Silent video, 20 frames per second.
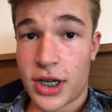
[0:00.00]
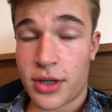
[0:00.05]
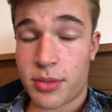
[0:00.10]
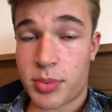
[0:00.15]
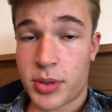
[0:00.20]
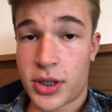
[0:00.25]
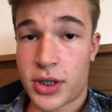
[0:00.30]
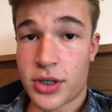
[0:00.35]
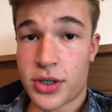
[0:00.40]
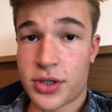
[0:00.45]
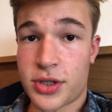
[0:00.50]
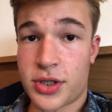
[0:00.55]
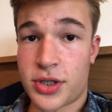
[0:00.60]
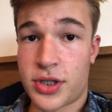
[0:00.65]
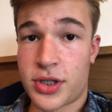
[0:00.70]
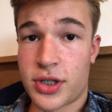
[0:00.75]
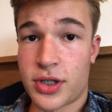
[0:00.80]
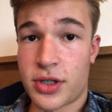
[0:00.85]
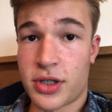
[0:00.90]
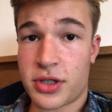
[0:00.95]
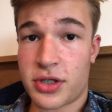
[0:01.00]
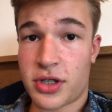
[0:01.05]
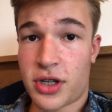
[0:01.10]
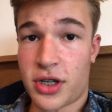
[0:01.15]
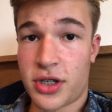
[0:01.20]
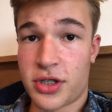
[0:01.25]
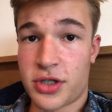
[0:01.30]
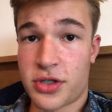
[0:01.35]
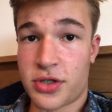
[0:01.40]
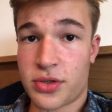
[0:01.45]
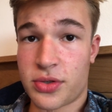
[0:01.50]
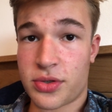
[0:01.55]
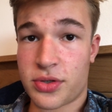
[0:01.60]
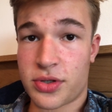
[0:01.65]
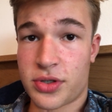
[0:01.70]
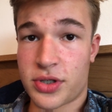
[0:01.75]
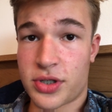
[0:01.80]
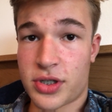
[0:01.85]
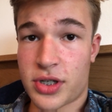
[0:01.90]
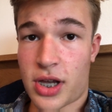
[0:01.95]
because the
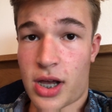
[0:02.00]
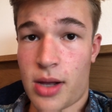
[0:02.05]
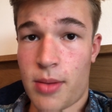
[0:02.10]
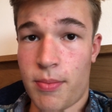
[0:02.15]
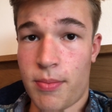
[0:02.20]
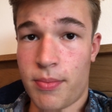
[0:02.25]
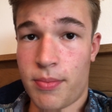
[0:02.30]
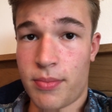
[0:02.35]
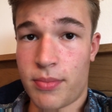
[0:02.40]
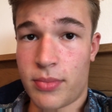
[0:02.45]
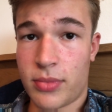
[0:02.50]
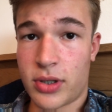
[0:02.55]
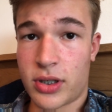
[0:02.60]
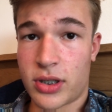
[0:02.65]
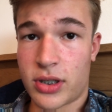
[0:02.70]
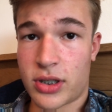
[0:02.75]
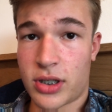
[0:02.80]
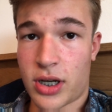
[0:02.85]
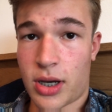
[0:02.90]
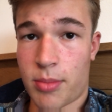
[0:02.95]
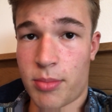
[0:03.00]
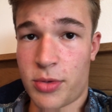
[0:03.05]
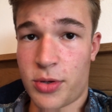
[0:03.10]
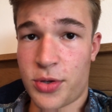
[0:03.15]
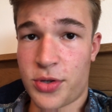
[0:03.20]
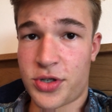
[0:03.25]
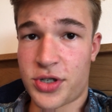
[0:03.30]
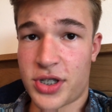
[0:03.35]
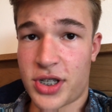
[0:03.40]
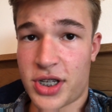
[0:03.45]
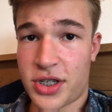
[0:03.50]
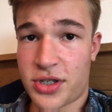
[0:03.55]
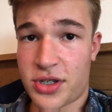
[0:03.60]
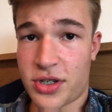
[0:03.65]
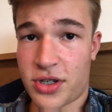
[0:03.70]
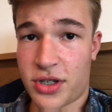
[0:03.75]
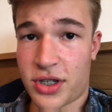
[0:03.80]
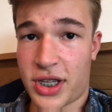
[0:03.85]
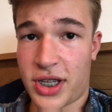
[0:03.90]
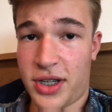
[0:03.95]
dinosaurs come loose and they
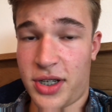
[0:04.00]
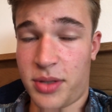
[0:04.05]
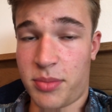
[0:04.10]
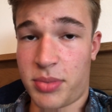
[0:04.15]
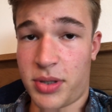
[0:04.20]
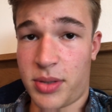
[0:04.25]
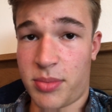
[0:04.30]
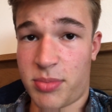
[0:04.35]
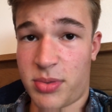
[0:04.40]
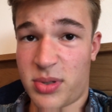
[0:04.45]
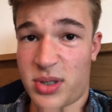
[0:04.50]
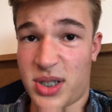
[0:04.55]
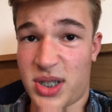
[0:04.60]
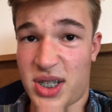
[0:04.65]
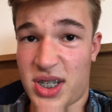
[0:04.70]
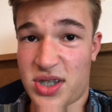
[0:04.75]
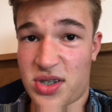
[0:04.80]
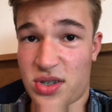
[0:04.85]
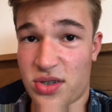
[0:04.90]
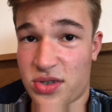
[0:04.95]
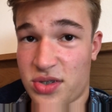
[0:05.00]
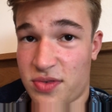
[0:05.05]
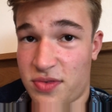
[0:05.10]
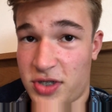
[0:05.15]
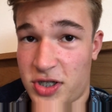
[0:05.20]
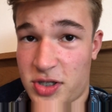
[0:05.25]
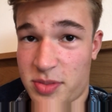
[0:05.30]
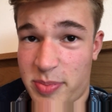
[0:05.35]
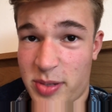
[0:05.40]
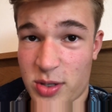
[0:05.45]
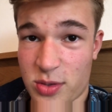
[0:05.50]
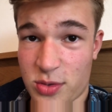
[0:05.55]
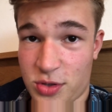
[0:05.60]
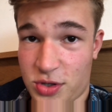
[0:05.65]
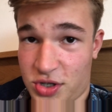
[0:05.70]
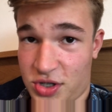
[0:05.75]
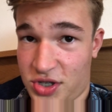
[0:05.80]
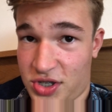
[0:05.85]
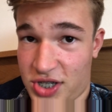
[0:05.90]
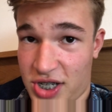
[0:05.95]
start killing people, and there's lots of
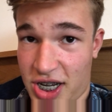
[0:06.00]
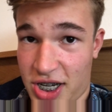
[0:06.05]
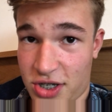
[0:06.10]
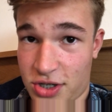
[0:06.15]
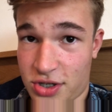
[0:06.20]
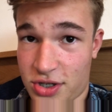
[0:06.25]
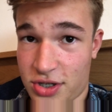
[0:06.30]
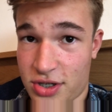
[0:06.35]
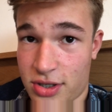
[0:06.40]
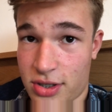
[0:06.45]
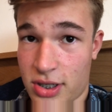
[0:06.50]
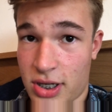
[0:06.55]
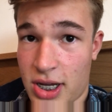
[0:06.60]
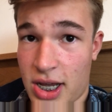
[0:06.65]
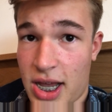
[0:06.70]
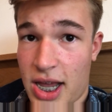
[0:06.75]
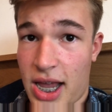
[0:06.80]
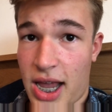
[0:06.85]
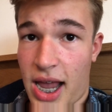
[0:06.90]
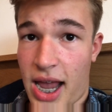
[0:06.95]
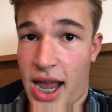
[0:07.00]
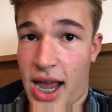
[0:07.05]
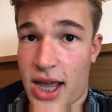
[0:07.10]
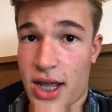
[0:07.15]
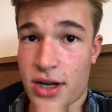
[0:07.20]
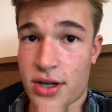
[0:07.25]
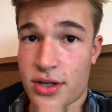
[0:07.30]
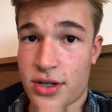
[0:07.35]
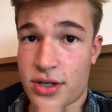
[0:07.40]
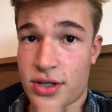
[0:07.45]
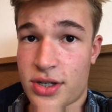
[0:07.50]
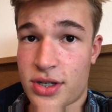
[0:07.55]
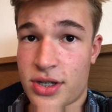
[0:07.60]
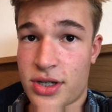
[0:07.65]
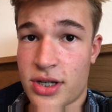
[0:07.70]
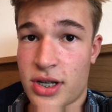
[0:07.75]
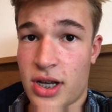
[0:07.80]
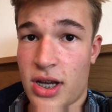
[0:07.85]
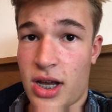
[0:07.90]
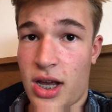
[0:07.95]
explosions and action, and
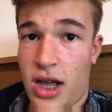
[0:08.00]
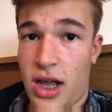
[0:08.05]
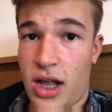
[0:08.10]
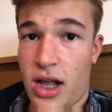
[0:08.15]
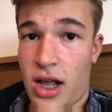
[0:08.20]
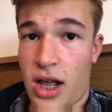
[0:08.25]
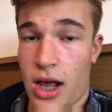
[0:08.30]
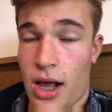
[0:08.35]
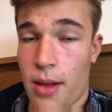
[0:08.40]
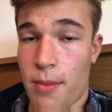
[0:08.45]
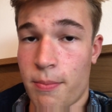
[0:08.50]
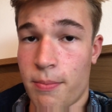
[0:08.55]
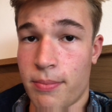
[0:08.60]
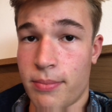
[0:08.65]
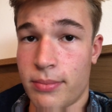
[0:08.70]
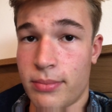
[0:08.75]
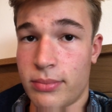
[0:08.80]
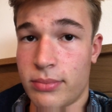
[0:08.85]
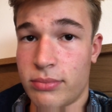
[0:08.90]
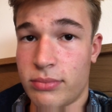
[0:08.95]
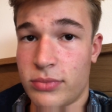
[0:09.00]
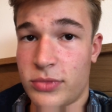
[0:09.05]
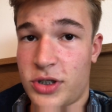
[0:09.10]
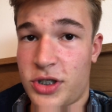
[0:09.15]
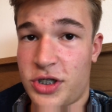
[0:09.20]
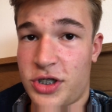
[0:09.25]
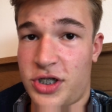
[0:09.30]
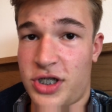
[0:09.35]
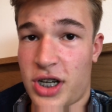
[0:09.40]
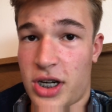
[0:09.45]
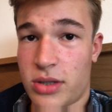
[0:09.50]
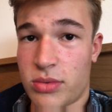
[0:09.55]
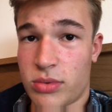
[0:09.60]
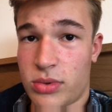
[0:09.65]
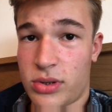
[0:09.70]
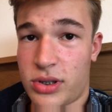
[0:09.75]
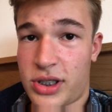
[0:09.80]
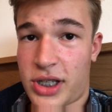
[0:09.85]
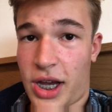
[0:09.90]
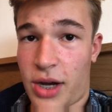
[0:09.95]
um, just
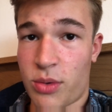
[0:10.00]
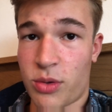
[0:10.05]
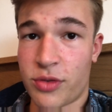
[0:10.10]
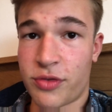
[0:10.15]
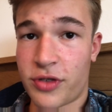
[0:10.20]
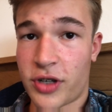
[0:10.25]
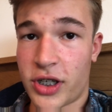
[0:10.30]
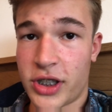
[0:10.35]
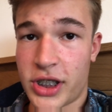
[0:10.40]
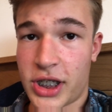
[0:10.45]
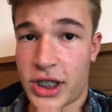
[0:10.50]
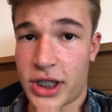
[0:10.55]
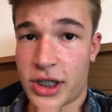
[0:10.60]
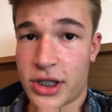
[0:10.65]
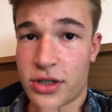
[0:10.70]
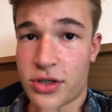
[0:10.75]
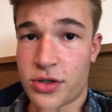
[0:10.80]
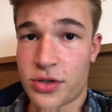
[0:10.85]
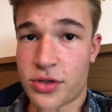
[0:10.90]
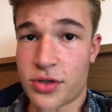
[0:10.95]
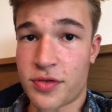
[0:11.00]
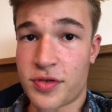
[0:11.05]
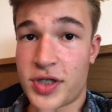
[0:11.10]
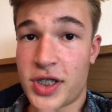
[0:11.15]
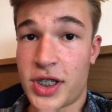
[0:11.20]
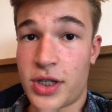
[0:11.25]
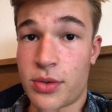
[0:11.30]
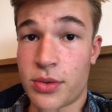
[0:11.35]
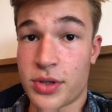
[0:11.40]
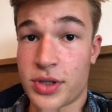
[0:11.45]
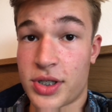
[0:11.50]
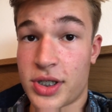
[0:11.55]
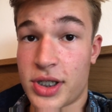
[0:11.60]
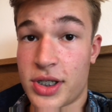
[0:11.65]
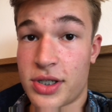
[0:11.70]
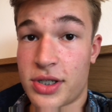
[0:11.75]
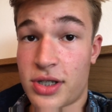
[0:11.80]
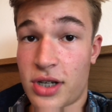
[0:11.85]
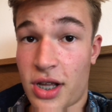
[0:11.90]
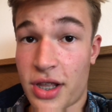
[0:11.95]
general terrifying sort of
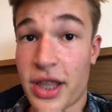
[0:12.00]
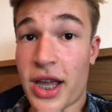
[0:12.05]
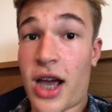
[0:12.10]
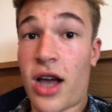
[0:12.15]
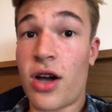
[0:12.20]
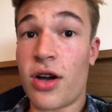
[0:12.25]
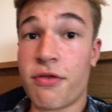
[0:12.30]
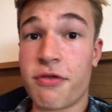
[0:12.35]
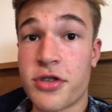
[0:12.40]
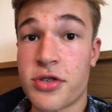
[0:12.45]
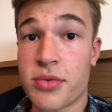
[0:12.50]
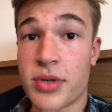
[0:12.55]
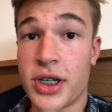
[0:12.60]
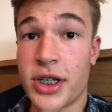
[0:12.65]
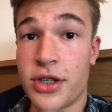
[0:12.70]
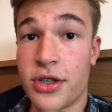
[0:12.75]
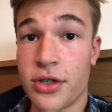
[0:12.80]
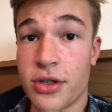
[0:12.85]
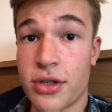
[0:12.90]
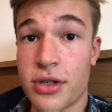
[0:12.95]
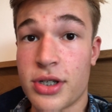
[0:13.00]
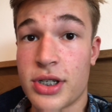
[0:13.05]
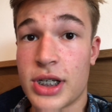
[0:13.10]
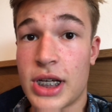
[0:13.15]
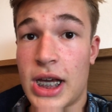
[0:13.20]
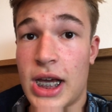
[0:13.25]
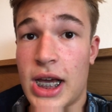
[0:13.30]
sequences. Like that half is really good.